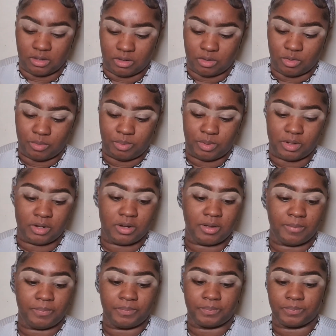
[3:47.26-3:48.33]
open it
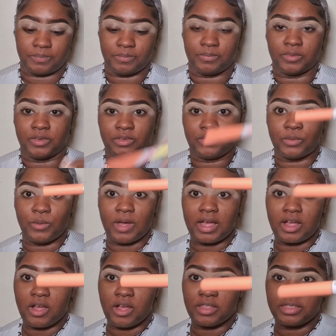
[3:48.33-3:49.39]
up. So I
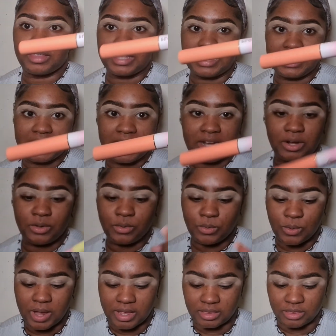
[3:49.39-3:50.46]
got the yellow
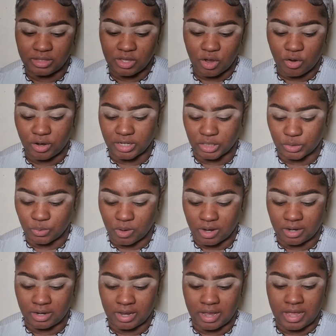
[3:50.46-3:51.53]
and the orange
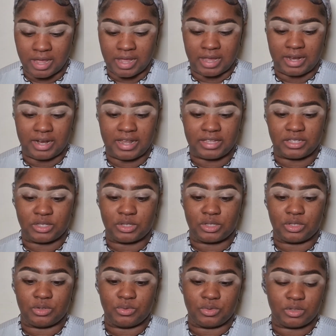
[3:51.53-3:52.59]
one. Let's
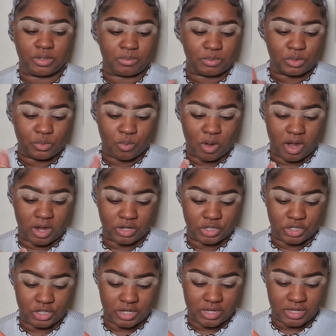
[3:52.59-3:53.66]
do some
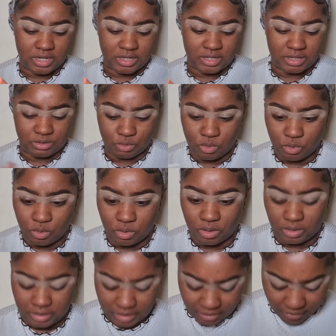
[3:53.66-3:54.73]
swatches. Ooh!
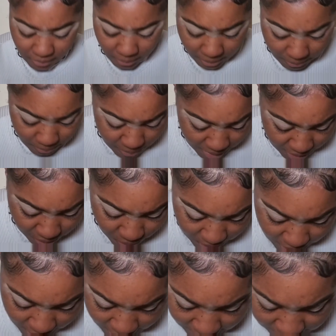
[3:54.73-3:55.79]
By the way
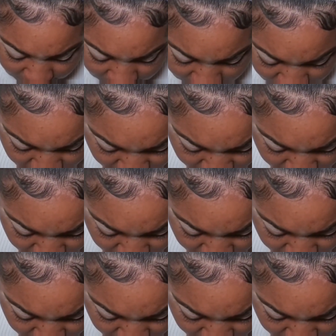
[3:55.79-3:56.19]
guys, this